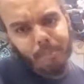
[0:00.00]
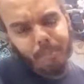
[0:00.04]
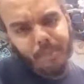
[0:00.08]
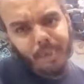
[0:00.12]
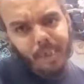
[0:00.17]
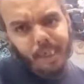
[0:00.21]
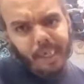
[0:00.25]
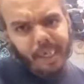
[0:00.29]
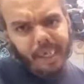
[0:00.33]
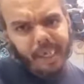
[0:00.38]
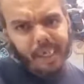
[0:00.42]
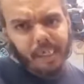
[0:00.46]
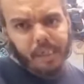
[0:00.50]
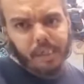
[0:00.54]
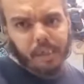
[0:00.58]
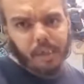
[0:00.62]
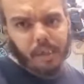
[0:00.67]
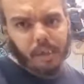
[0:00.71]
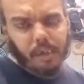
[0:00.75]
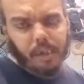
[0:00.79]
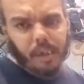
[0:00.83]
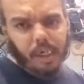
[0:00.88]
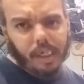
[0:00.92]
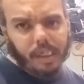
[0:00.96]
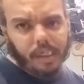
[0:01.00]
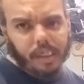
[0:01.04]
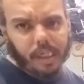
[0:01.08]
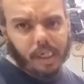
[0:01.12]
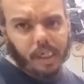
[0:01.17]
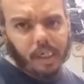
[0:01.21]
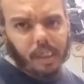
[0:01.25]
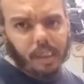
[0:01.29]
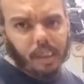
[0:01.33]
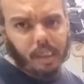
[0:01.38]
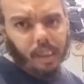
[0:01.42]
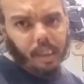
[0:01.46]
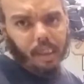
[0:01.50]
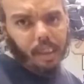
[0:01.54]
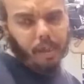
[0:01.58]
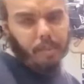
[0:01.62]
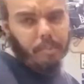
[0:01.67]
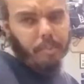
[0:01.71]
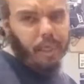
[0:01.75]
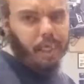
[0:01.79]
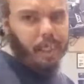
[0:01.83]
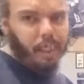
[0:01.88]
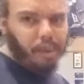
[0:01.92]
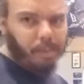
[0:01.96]
Yeah, so I'd say clean
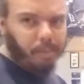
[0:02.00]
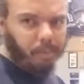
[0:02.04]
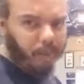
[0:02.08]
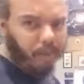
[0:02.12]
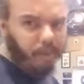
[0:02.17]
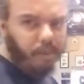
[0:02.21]
and possibly